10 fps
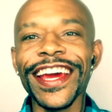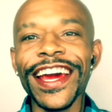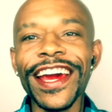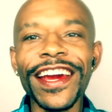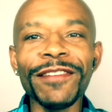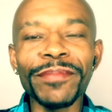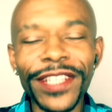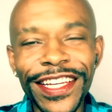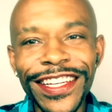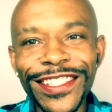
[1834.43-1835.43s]
And
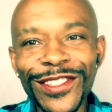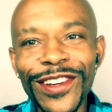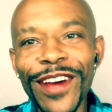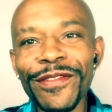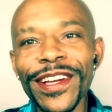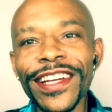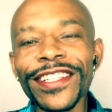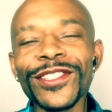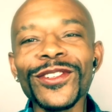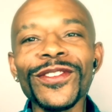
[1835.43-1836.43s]
please do not
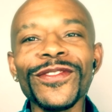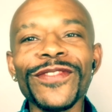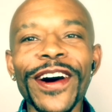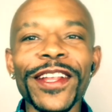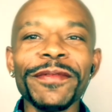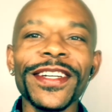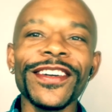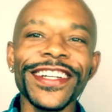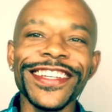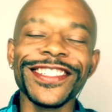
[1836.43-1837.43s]
forget to follow me
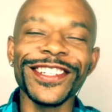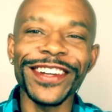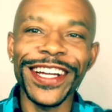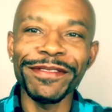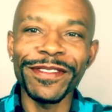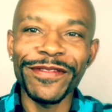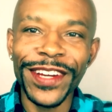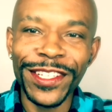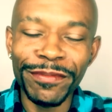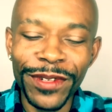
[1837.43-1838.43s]
on Instagram and
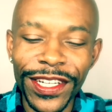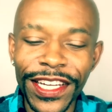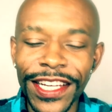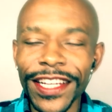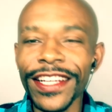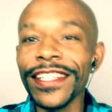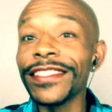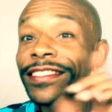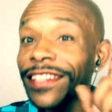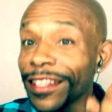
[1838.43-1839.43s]
Facebook.
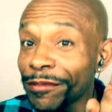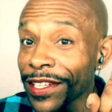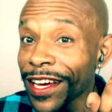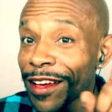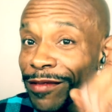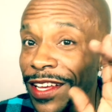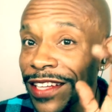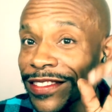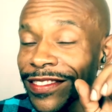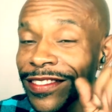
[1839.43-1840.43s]
Sometimes
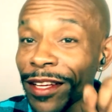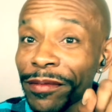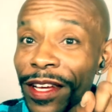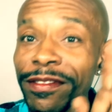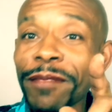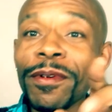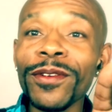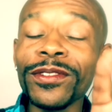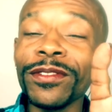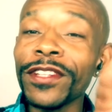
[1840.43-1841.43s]
I
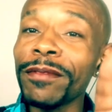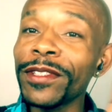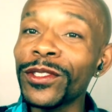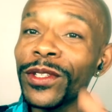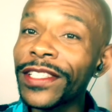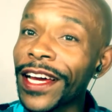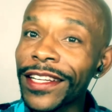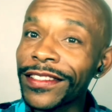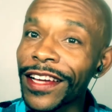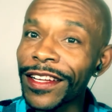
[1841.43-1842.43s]
post on Tumblr and Twitter,
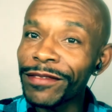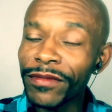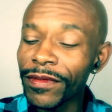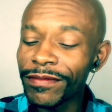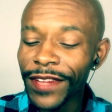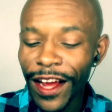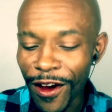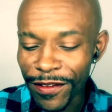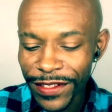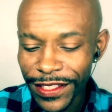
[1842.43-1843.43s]
not
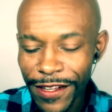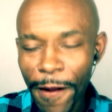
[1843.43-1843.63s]
often.